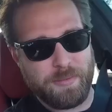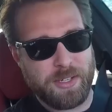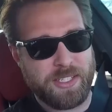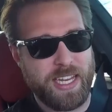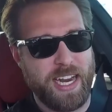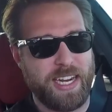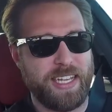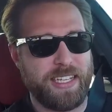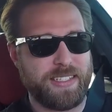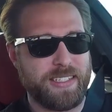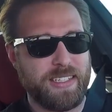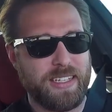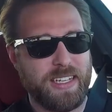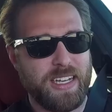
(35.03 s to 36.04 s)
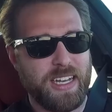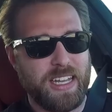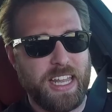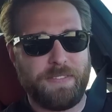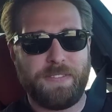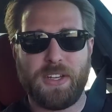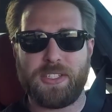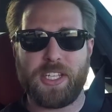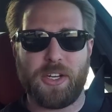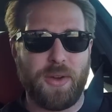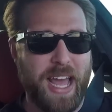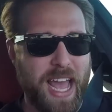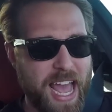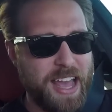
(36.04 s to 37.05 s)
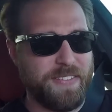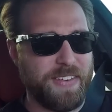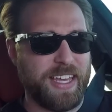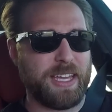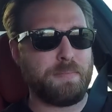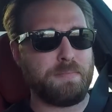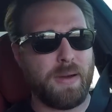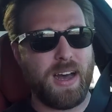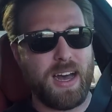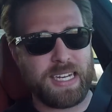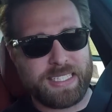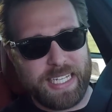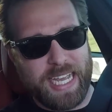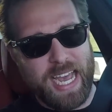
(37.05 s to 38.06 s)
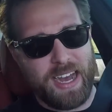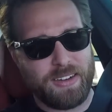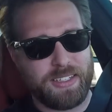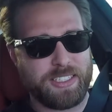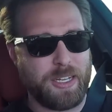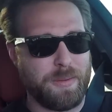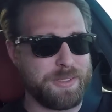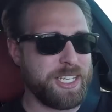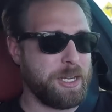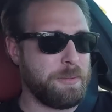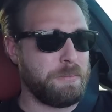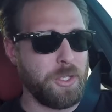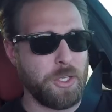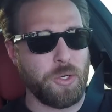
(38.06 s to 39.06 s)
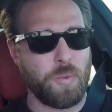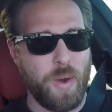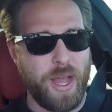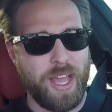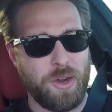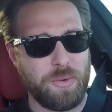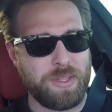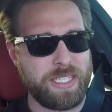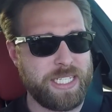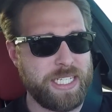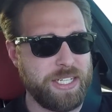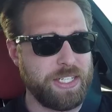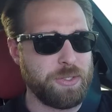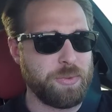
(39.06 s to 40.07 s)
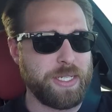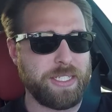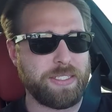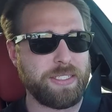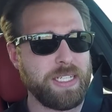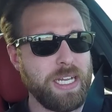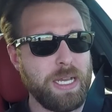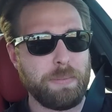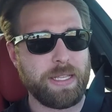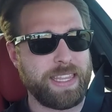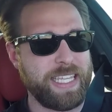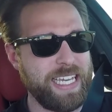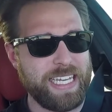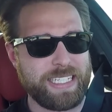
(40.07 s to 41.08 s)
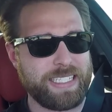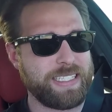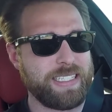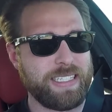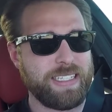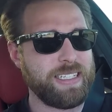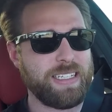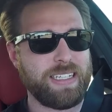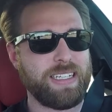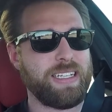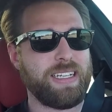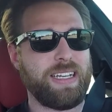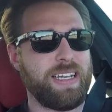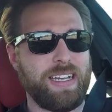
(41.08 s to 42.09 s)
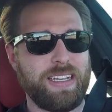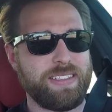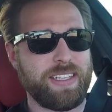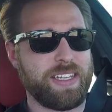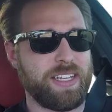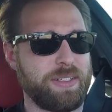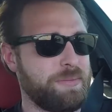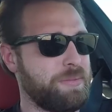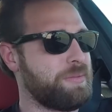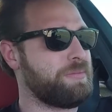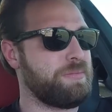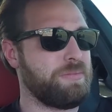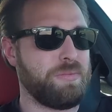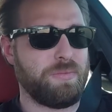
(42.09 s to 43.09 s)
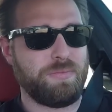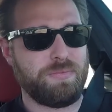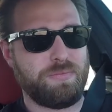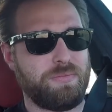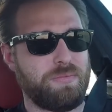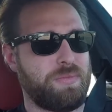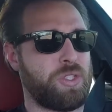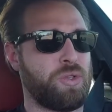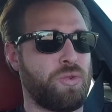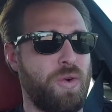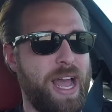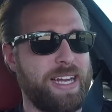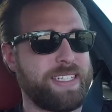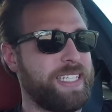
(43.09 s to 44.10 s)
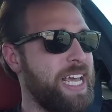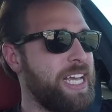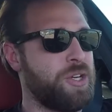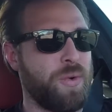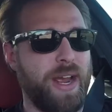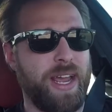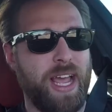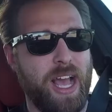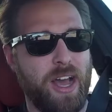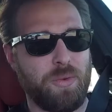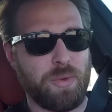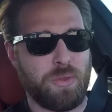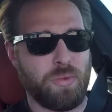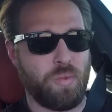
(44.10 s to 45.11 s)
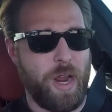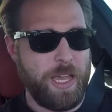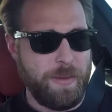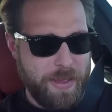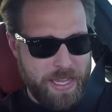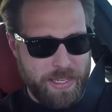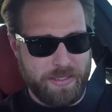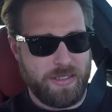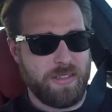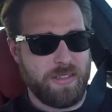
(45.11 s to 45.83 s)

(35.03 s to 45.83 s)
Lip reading: Mercedes, they feel so heavy and bogged down. It's almost like a blue whale with a steering wheel. But this, it's like a track day Greyhound with rabies.